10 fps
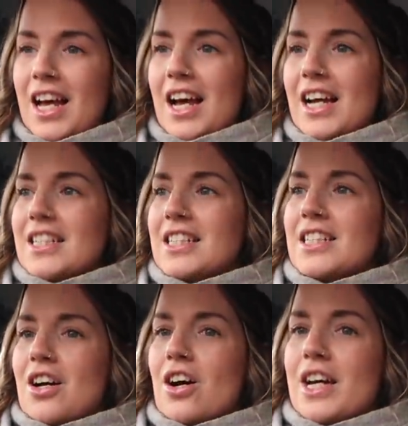
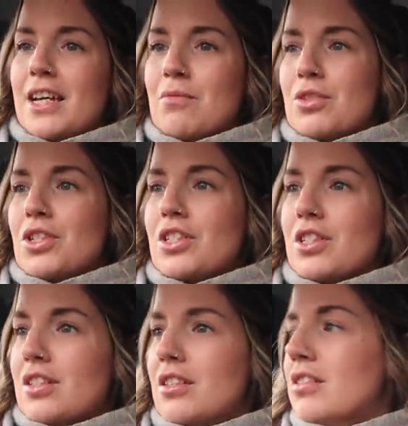and I am
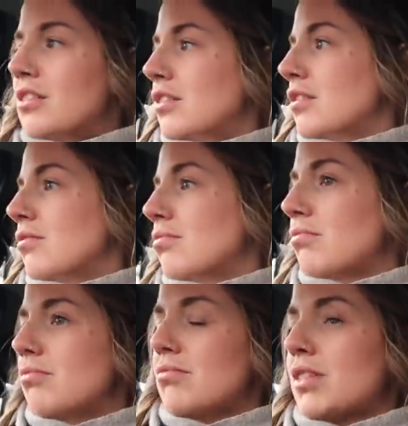just
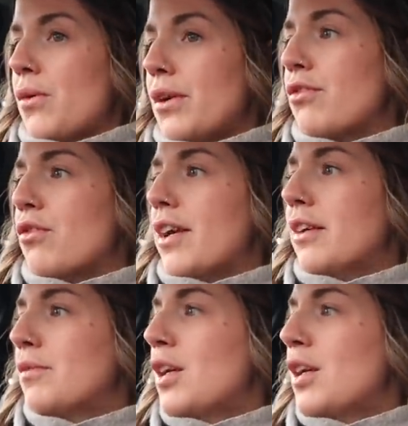going for it.